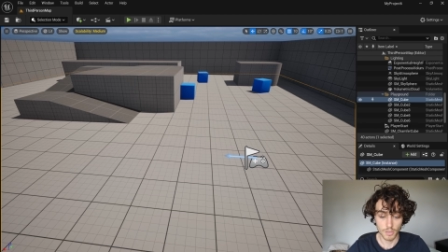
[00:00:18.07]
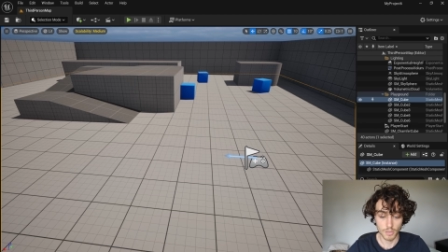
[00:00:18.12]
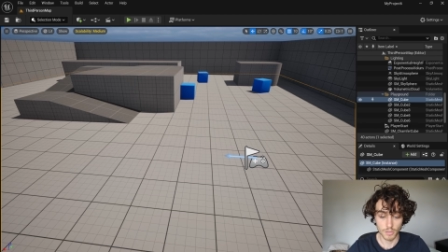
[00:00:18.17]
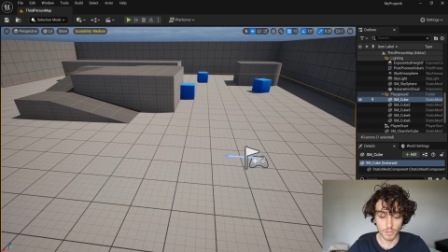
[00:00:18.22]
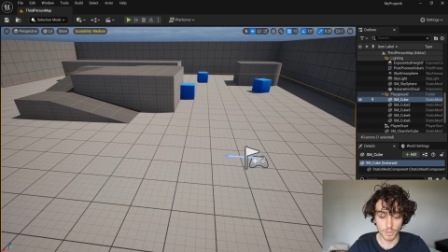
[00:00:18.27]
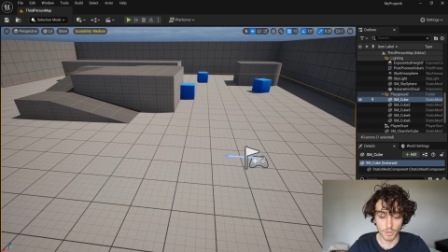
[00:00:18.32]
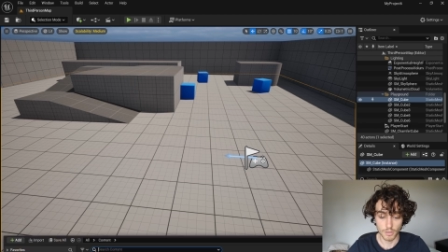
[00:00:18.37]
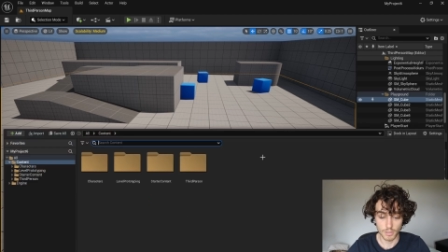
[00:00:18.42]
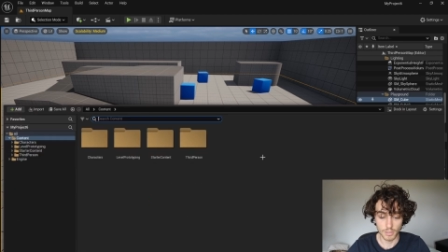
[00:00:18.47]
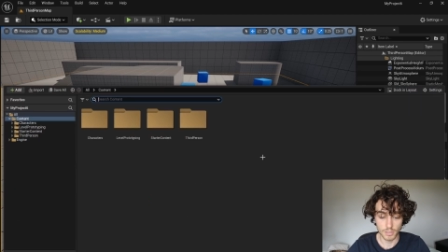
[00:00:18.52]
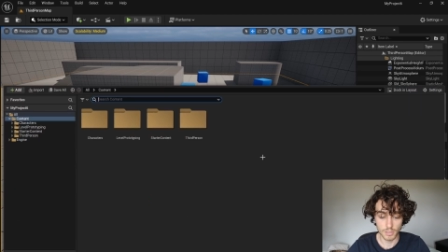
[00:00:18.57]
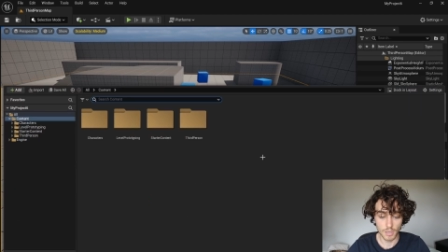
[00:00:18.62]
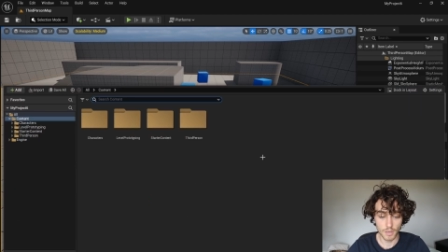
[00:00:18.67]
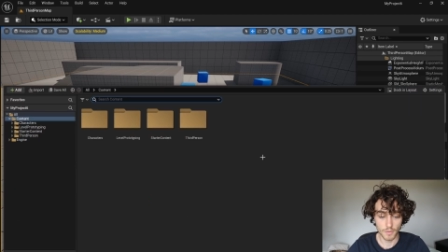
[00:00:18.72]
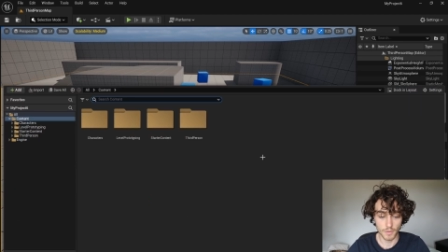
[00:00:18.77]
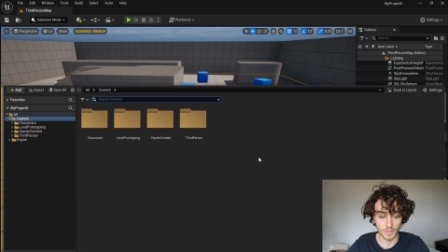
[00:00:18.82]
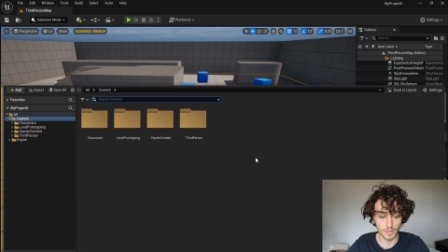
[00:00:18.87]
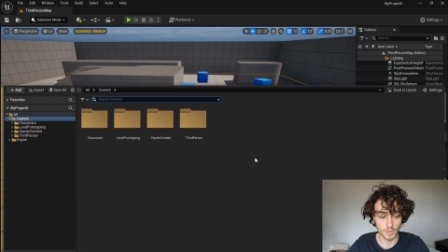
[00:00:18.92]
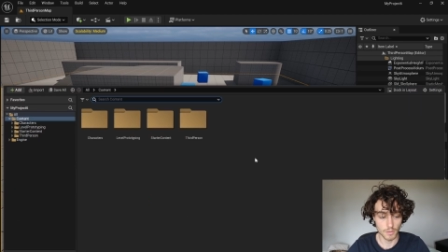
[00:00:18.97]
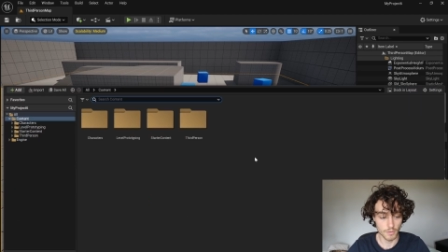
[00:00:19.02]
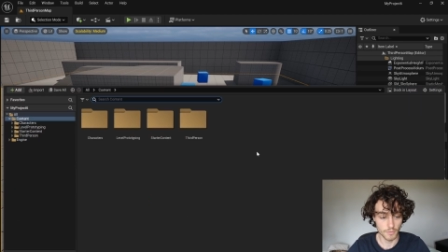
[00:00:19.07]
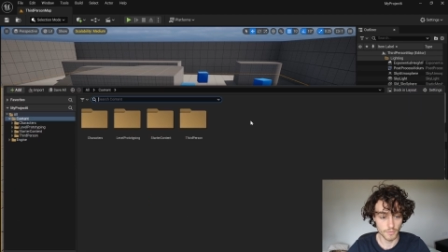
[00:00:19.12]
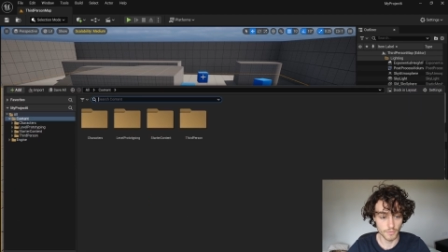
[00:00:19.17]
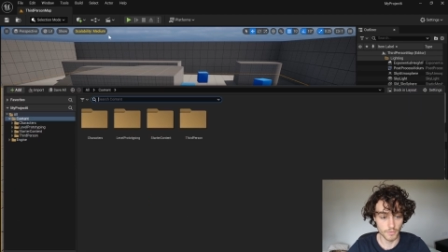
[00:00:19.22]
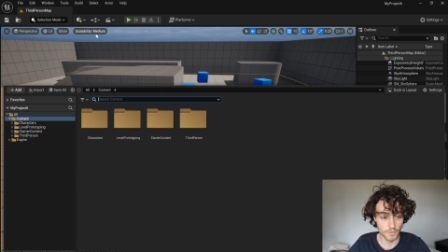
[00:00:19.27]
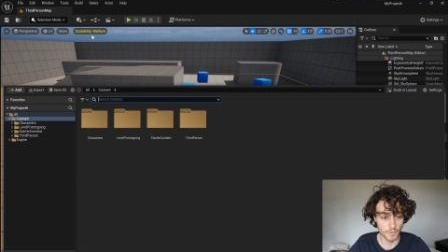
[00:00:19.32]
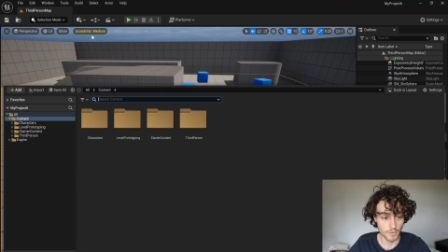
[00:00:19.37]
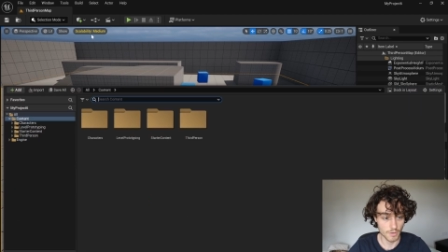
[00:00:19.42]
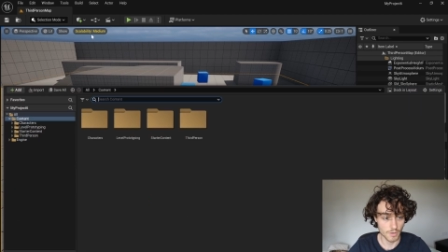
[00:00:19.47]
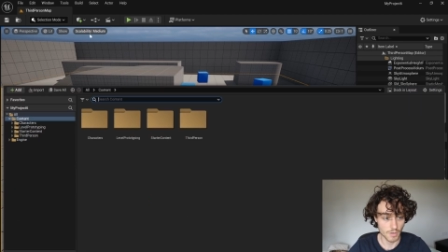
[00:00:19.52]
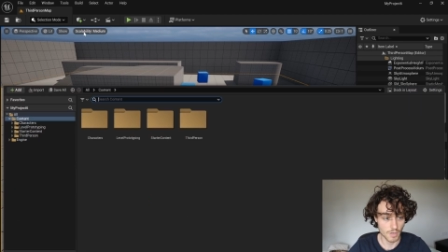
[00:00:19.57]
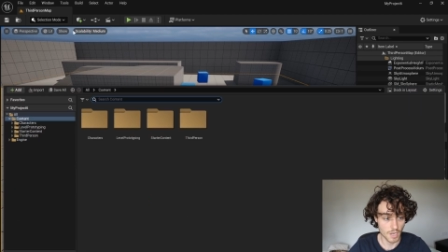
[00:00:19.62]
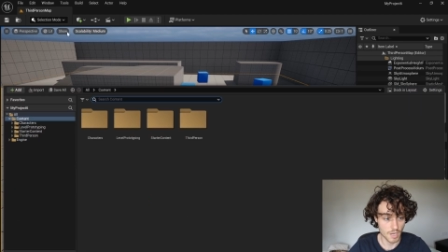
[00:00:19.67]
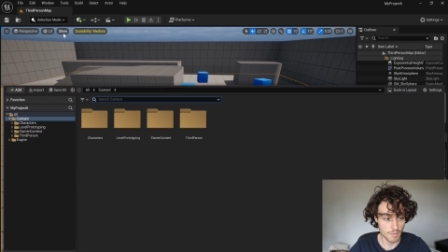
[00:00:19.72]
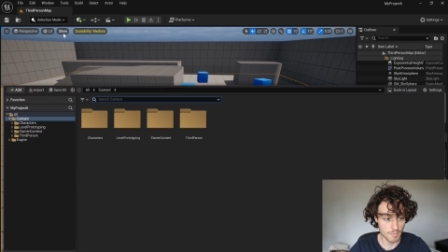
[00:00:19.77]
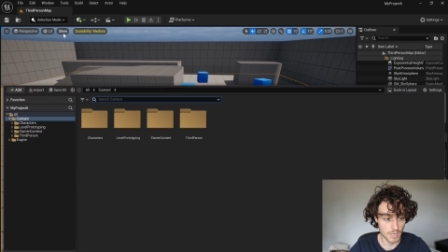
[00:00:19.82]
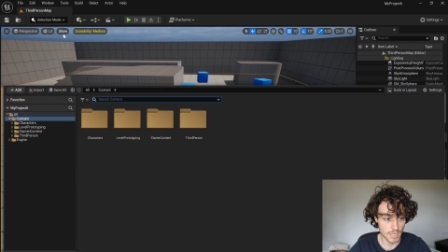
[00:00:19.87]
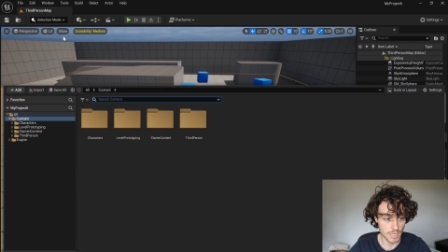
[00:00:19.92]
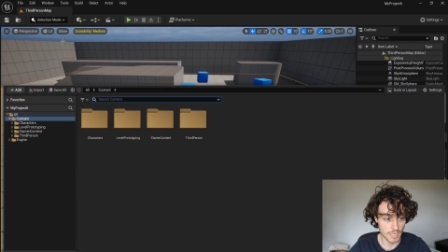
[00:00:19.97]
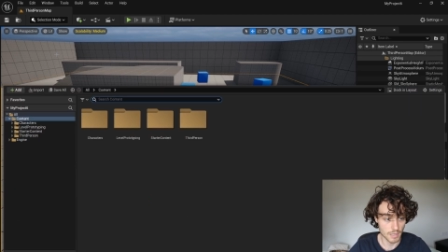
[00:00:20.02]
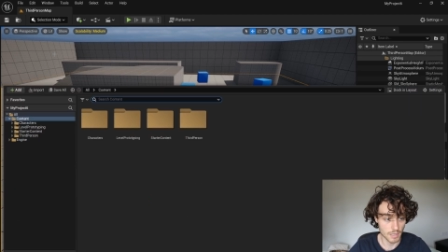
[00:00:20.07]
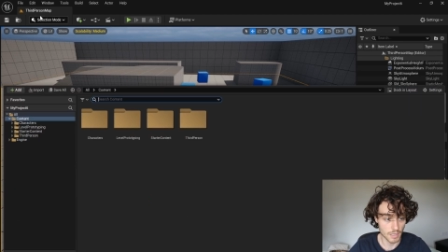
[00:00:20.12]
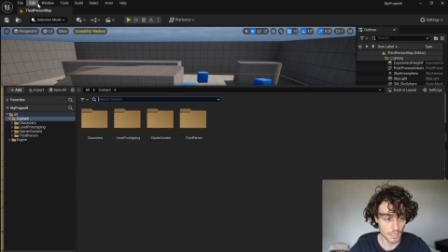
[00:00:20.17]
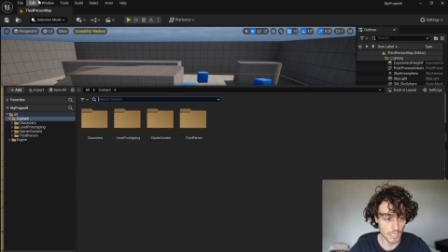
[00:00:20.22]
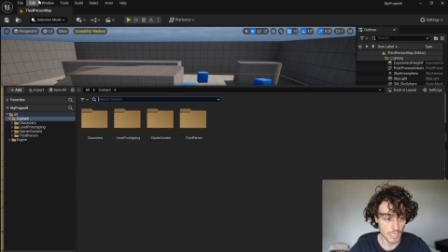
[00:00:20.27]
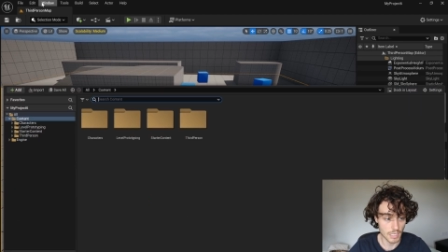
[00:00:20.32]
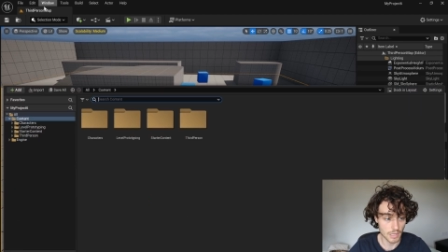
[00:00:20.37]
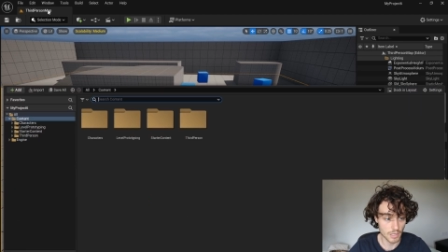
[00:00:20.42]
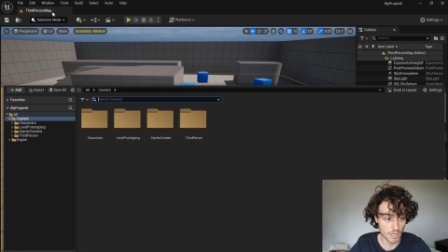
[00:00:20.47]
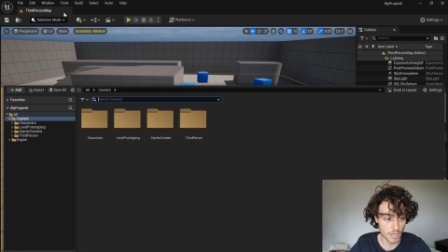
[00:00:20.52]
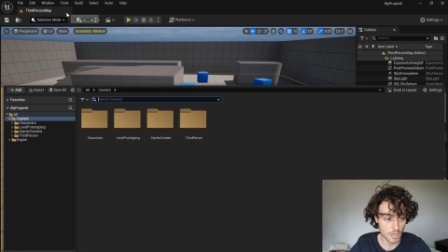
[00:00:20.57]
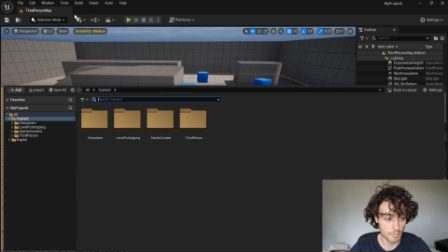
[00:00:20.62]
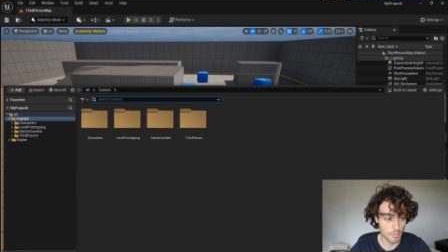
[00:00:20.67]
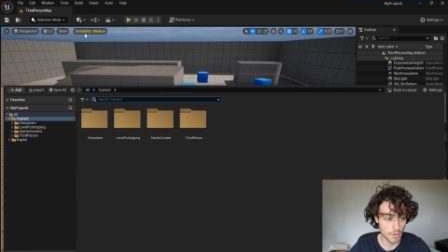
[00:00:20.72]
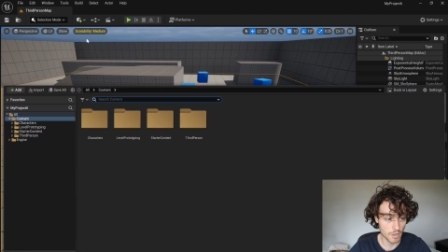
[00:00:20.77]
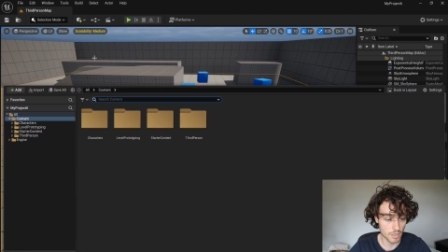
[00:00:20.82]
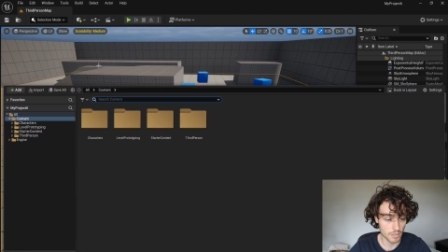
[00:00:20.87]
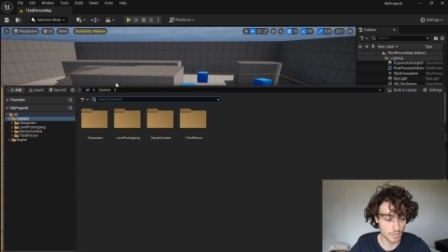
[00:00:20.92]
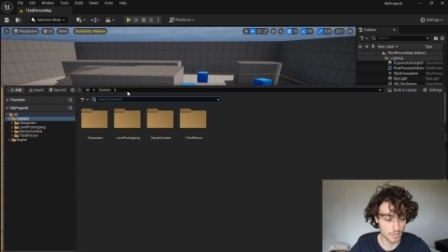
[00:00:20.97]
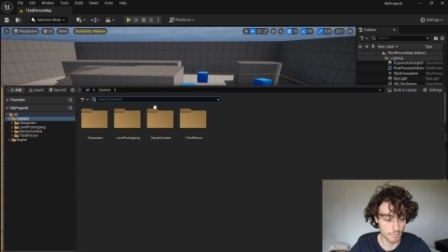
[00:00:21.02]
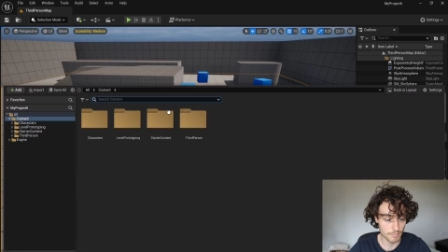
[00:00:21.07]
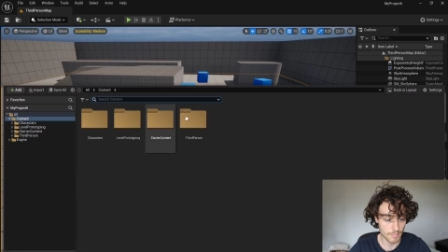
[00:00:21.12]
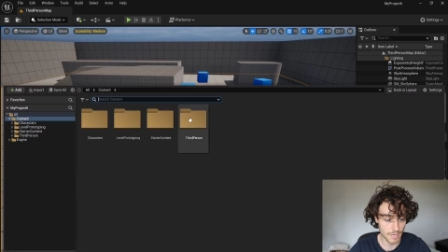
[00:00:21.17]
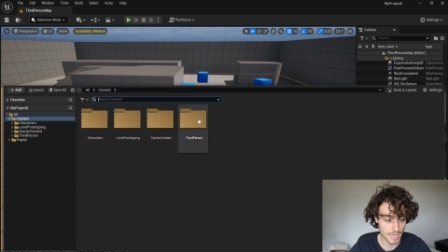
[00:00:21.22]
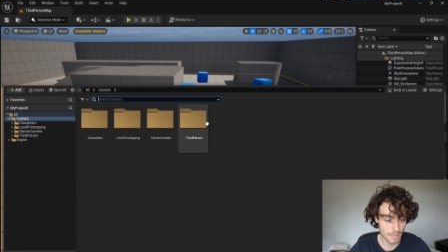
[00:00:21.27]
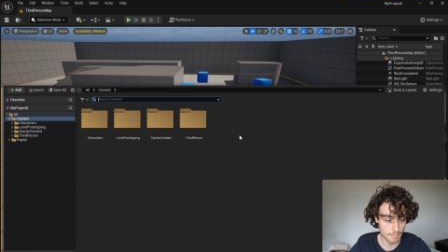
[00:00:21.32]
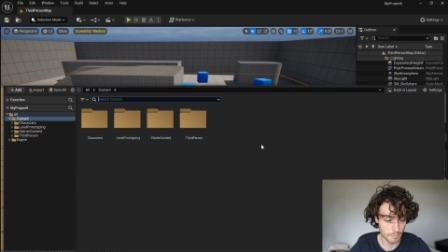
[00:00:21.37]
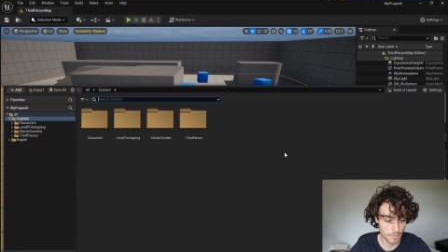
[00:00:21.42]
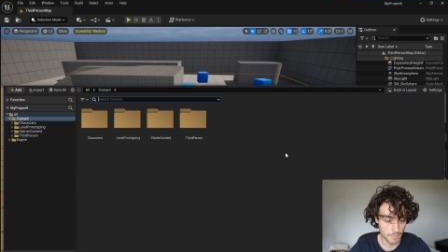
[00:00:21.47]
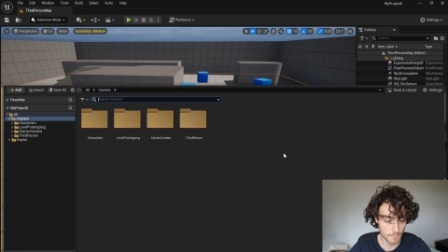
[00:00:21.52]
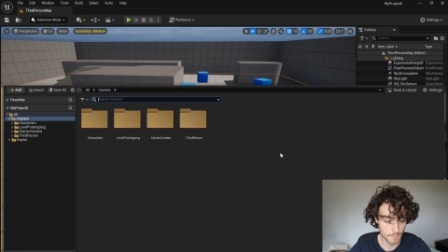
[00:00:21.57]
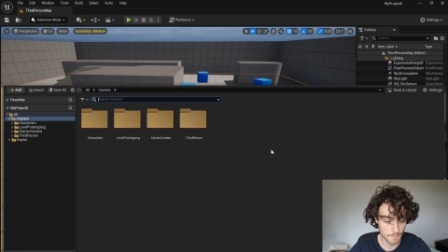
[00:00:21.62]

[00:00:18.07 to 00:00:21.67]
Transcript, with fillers: So to start things off, I'm in the third person map